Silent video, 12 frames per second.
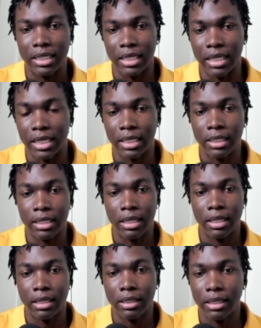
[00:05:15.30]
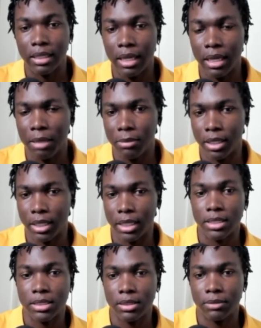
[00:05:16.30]
in the game,
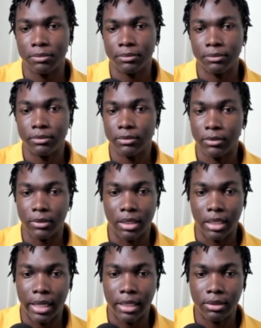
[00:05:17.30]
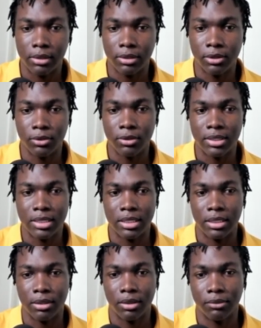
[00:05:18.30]
guys. Knight to
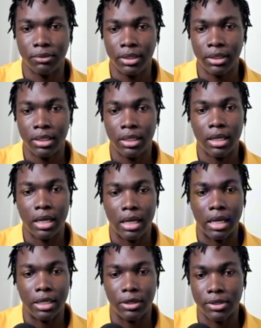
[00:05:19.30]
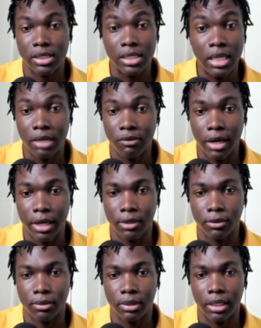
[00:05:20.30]
c3. And you're seeing it right
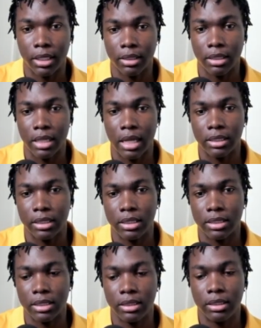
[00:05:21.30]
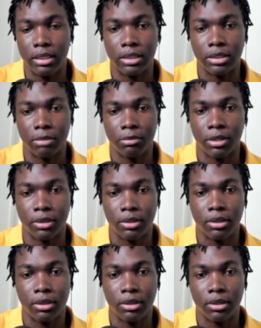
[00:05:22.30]
now. Like, that is indeed checkmate.